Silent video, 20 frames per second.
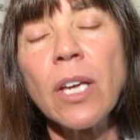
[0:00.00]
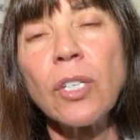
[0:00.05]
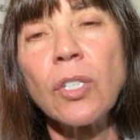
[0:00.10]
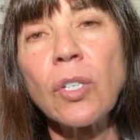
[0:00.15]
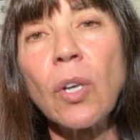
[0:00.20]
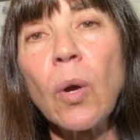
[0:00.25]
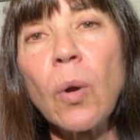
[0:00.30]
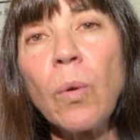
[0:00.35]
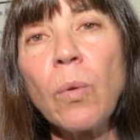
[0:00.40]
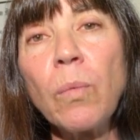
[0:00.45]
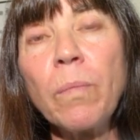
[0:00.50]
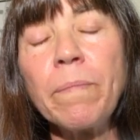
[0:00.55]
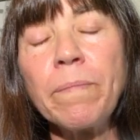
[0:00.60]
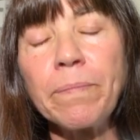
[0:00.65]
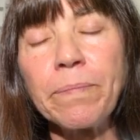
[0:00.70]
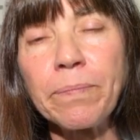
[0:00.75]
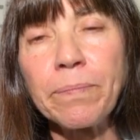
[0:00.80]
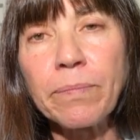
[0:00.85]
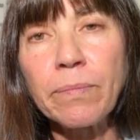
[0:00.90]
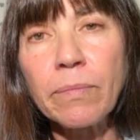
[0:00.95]
So,
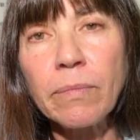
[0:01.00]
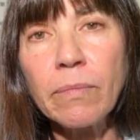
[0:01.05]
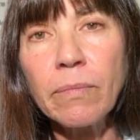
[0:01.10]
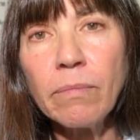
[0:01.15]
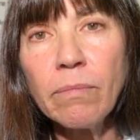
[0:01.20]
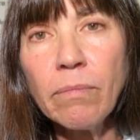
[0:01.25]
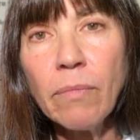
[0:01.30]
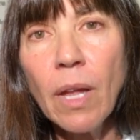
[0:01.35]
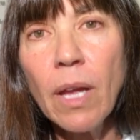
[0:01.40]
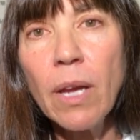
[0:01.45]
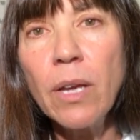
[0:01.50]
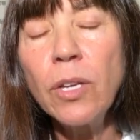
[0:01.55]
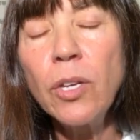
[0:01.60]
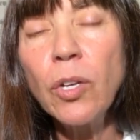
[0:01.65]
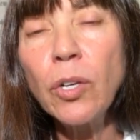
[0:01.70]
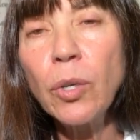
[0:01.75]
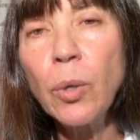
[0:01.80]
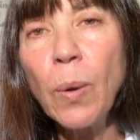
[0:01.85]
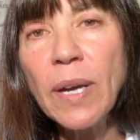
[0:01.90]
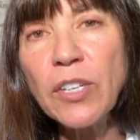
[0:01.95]

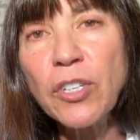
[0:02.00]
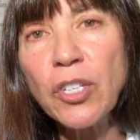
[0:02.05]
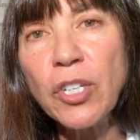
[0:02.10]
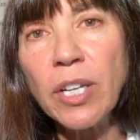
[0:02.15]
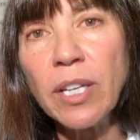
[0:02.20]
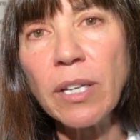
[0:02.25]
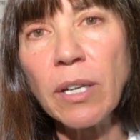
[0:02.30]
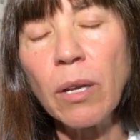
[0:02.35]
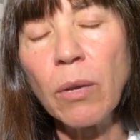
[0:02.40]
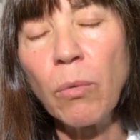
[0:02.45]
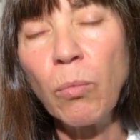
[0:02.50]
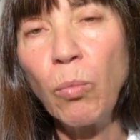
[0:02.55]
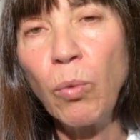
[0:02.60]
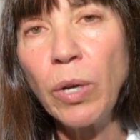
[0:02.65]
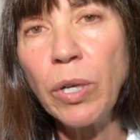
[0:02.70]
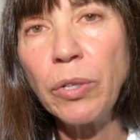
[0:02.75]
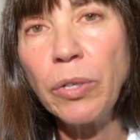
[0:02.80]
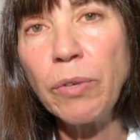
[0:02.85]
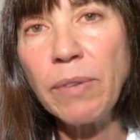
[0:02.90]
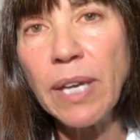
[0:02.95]
your question,
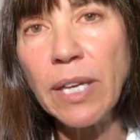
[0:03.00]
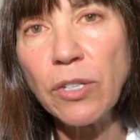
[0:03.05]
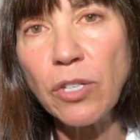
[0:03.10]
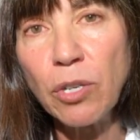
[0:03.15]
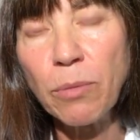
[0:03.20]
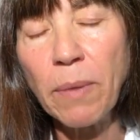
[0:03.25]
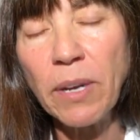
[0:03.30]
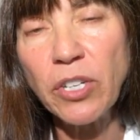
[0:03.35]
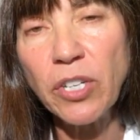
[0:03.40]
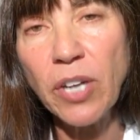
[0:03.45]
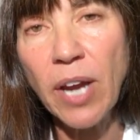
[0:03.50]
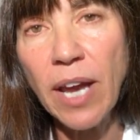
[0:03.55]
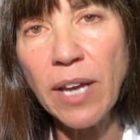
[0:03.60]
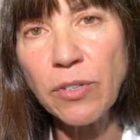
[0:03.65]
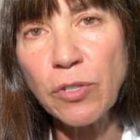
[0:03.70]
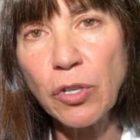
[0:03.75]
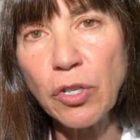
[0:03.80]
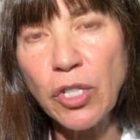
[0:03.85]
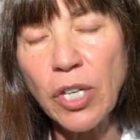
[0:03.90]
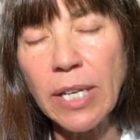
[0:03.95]
will you get too much
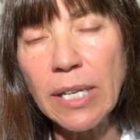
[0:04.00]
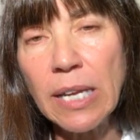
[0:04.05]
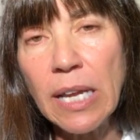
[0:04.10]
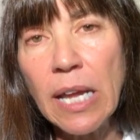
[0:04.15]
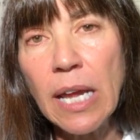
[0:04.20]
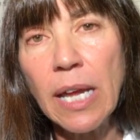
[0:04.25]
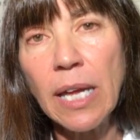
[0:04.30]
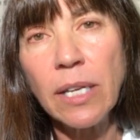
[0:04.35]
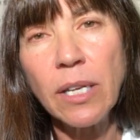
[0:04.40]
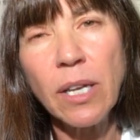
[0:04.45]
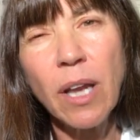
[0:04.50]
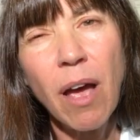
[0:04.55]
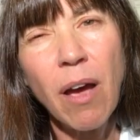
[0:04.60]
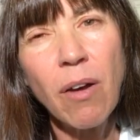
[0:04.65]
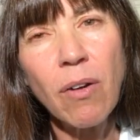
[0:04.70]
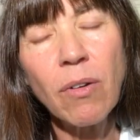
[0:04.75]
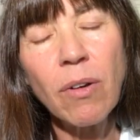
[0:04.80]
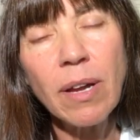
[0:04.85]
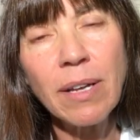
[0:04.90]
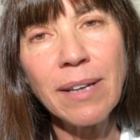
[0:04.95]
estrogen?
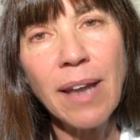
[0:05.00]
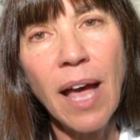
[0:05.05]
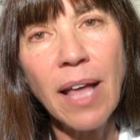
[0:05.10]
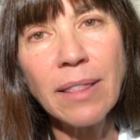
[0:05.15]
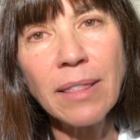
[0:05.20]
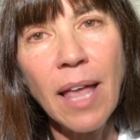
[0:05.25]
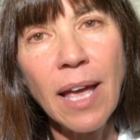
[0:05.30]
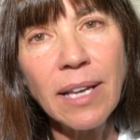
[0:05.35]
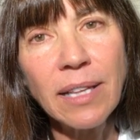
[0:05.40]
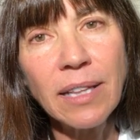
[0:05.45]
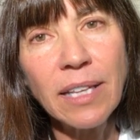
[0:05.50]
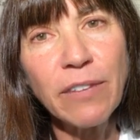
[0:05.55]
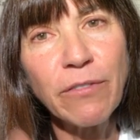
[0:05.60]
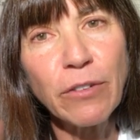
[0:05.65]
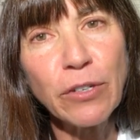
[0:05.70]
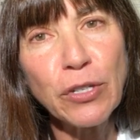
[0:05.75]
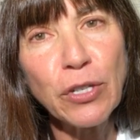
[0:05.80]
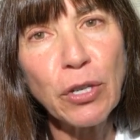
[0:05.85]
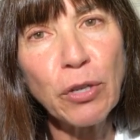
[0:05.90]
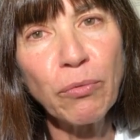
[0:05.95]
No, not likely
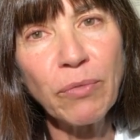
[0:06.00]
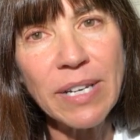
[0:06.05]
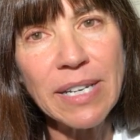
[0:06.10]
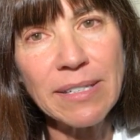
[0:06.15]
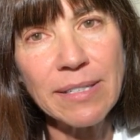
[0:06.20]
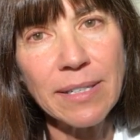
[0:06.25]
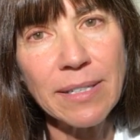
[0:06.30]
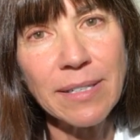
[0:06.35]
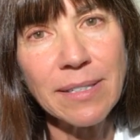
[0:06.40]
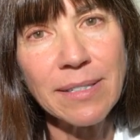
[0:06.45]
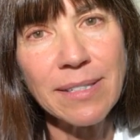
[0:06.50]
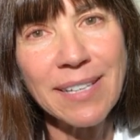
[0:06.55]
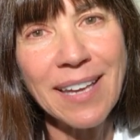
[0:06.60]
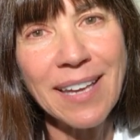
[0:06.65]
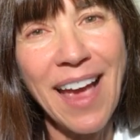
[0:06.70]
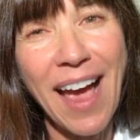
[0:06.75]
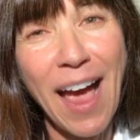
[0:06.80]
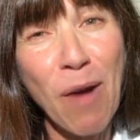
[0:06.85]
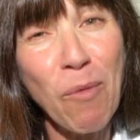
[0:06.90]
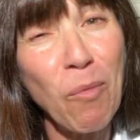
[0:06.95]
for two reasons.
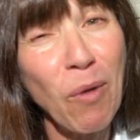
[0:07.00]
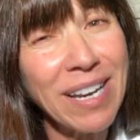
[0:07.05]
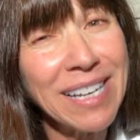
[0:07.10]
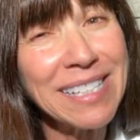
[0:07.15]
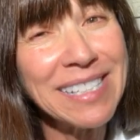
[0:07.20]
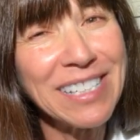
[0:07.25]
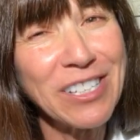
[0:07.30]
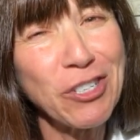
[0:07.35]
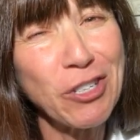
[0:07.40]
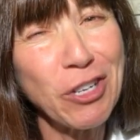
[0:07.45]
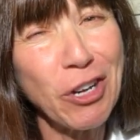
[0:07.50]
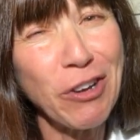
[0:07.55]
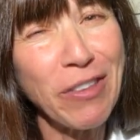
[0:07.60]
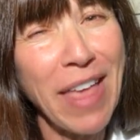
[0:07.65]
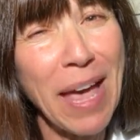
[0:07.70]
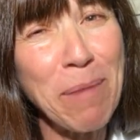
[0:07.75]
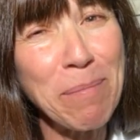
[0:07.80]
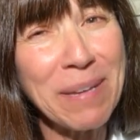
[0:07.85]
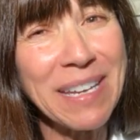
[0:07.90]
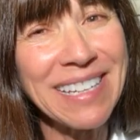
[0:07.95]
I wanted to share
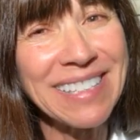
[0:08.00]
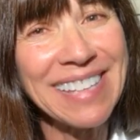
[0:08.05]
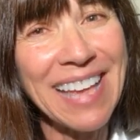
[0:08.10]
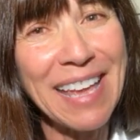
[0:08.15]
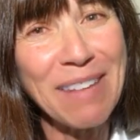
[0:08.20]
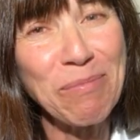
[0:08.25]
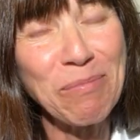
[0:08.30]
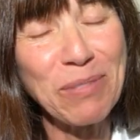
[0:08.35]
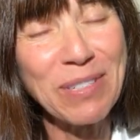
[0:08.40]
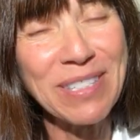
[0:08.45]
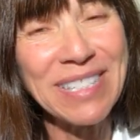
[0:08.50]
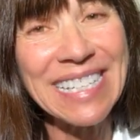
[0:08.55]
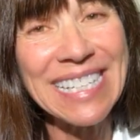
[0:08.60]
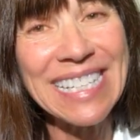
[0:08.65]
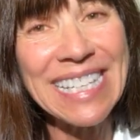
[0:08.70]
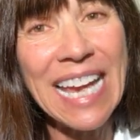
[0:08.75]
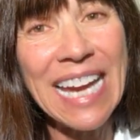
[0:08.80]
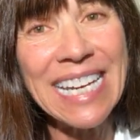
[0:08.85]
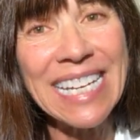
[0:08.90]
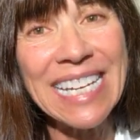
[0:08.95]
that because that was
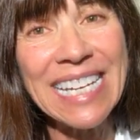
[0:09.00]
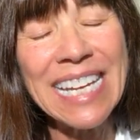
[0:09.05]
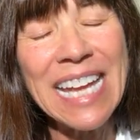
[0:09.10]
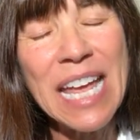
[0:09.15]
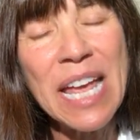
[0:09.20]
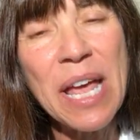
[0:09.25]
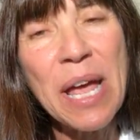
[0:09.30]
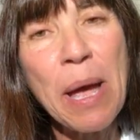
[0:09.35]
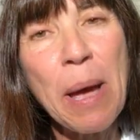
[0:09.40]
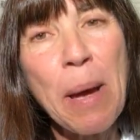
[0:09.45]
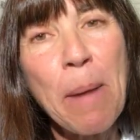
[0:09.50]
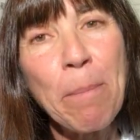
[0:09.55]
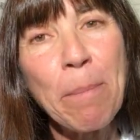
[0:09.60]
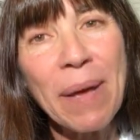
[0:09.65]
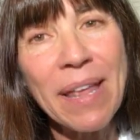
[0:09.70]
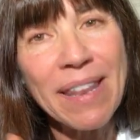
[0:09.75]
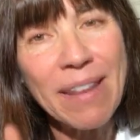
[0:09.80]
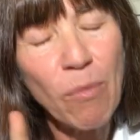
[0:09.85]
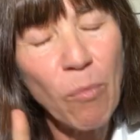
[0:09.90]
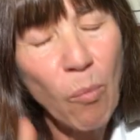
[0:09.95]
exciting.
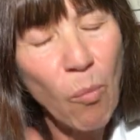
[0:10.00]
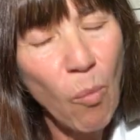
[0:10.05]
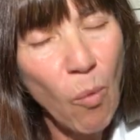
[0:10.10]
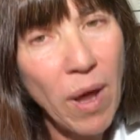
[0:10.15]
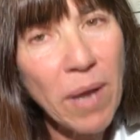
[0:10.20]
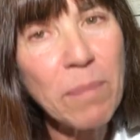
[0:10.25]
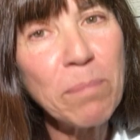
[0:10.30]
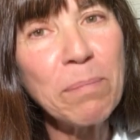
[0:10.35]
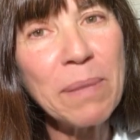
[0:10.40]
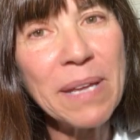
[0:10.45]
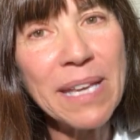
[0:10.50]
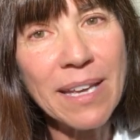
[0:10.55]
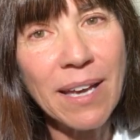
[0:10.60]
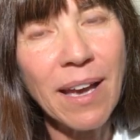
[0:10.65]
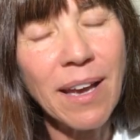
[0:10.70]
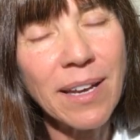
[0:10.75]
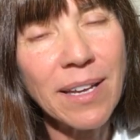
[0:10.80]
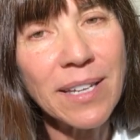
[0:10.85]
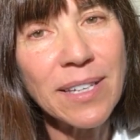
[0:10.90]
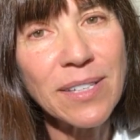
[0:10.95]
But one,
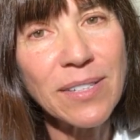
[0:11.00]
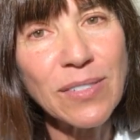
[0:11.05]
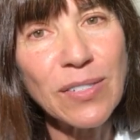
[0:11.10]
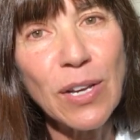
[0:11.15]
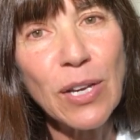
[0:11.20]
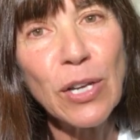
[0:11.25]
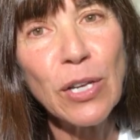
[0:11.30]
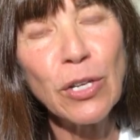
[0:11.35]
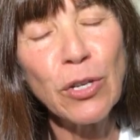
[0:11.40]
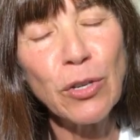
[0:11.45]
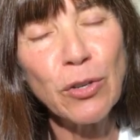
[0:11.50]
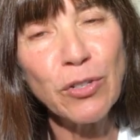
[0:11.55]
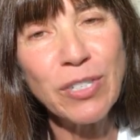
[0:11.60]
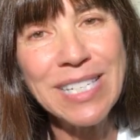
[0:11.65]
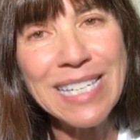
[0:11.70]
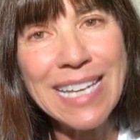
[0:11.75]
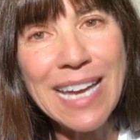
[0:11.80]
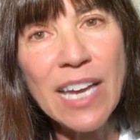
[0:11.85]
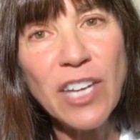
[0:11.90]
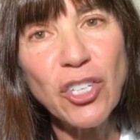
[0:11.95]
because your
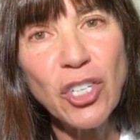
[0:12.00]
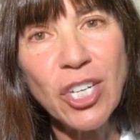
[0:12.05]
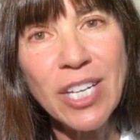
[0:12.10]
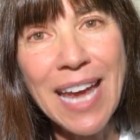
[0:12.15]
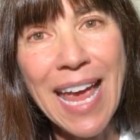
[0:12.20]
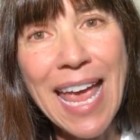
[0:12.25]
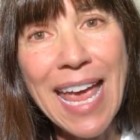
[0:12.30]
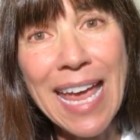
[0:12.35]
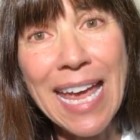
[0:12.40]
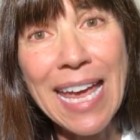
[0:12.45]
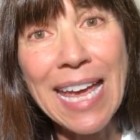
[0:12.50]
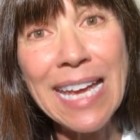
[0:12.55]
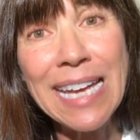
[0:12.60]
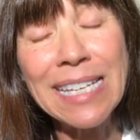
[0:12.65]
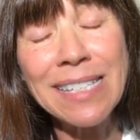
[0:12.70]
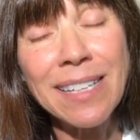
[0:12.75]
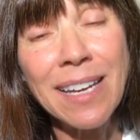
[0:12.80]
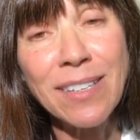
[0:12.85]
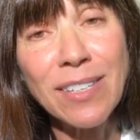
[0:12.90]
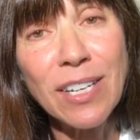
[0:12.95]

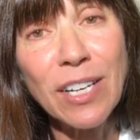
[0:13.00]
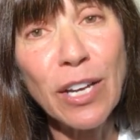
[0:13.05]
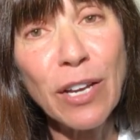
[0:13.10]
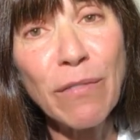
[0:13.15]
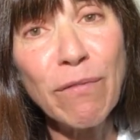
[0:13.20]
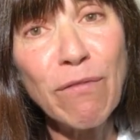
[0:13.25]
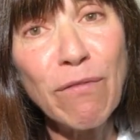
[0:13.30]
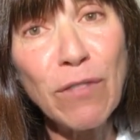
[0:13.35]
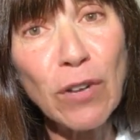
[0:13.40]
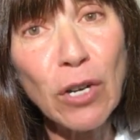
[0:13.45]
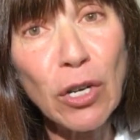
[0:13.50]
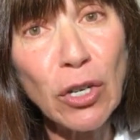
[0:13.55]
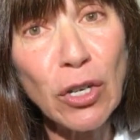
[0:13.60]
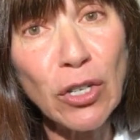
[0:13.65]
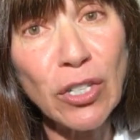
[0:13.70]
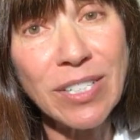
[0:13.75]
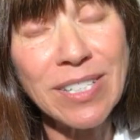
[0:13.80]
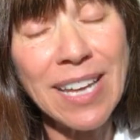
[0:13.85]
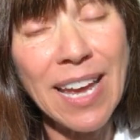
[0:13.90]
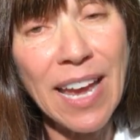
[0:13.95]
DHEA doesn't
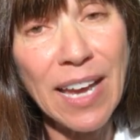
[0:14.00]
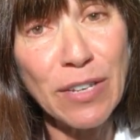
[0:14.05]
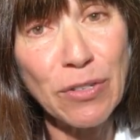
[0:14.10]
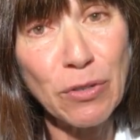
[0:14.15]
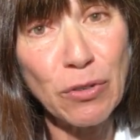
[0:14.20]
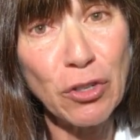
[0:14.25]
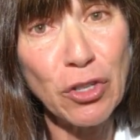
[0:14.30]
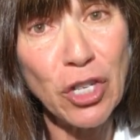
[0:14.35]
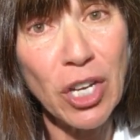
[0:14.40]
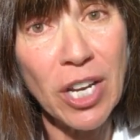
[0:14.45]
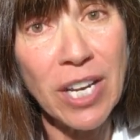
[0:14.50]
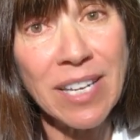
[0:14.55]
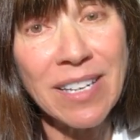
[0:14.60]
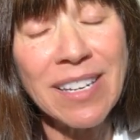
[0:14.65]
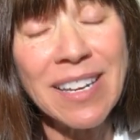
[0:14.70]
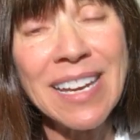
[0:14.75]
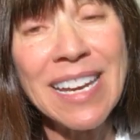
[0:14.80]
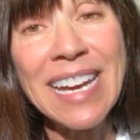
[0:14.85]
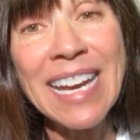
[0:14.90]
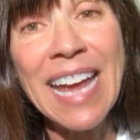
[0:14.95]
convert to
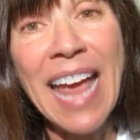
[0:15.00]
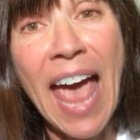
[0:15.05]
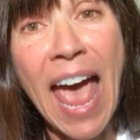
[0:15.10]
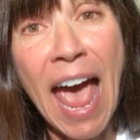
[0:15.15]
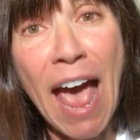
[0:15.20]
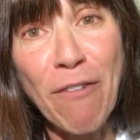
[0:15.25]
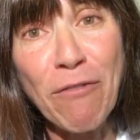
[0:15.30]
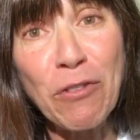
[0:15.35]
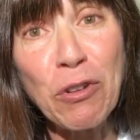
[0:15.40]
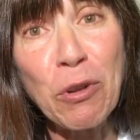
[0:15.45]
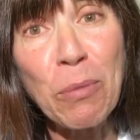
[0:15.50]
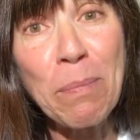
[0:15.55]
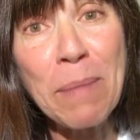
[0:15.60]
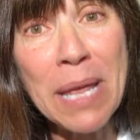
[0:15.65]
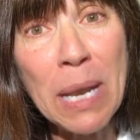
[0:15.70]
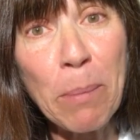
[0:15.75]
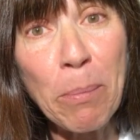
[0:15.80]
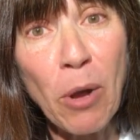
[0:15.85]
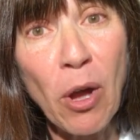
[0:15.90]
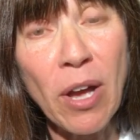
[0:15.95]
estrogen after
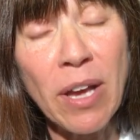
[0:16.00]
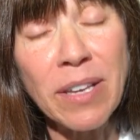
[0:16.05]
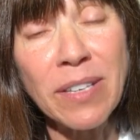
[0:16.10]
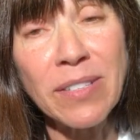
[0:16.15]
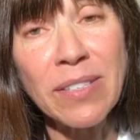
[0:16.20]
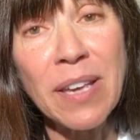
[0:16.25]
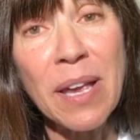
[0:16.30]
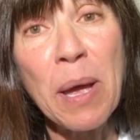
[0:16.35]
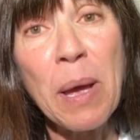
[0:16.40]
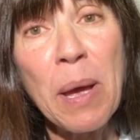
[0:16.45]
menopause,